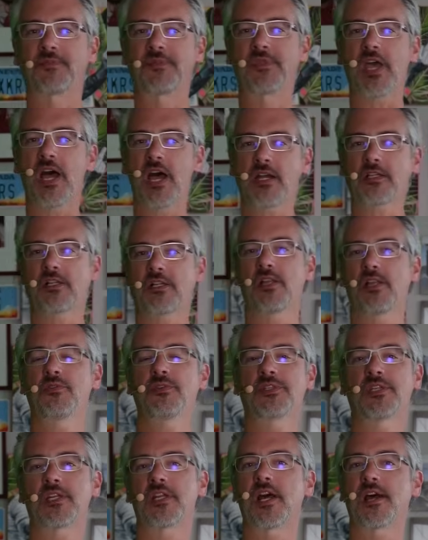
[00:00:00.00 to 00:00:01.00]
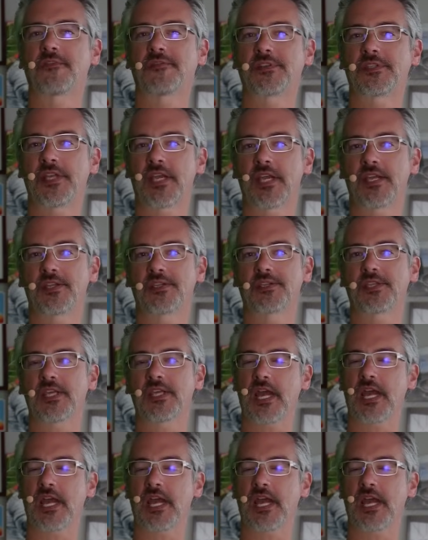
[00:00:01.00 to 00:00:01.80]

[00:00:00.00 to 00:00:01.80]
Not Close Enough says